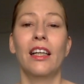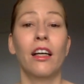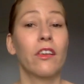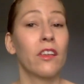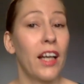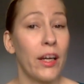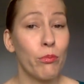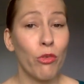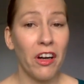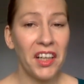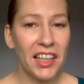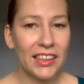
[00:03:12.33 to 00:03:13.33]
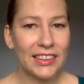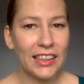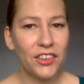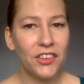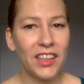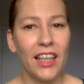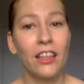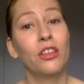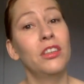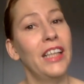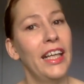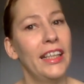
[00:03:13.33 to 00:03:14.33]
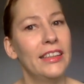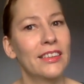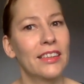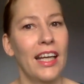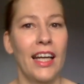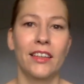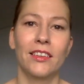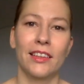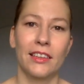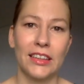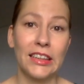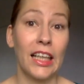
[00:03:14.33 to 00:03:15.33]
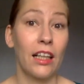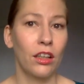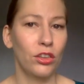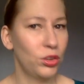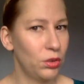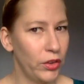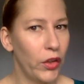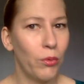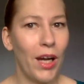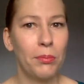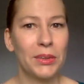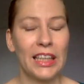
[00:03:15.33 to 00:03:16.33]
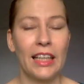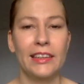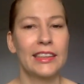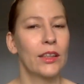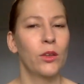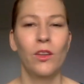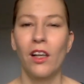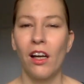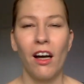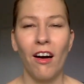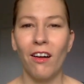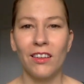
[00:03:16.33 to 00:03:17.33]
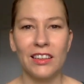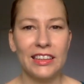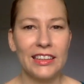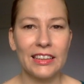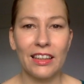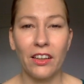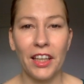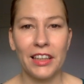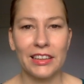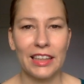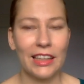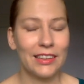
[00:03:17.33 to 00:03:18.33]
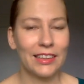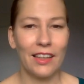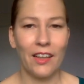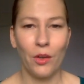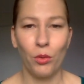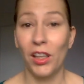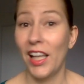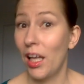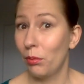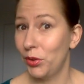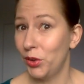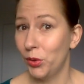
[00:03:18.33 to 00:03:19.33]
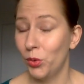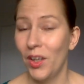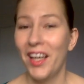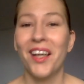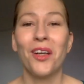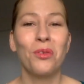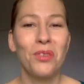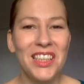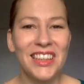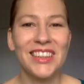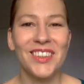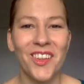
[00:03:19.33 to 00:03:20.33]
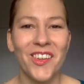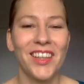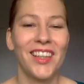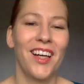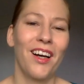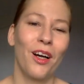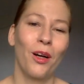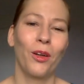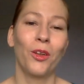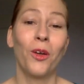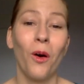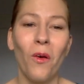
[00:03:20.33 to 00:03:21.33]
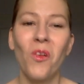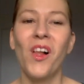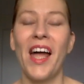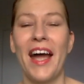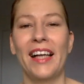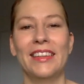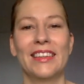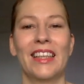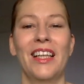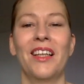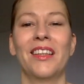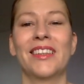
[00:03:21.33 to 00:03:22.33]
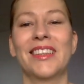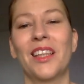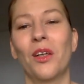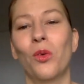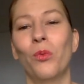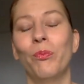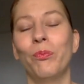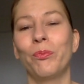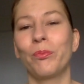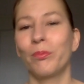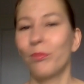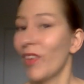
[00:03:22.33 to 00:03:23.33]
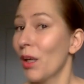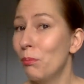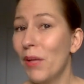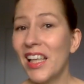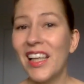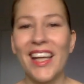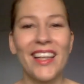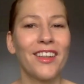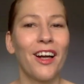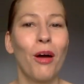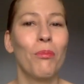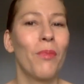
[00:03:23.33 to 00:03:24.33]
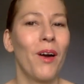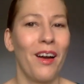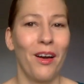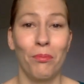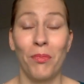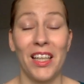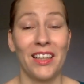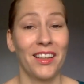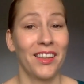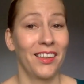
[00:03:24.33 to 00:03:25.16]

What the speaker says: online products that you can create and sell through your website. So all these things that will help you reach your goal and so make income, make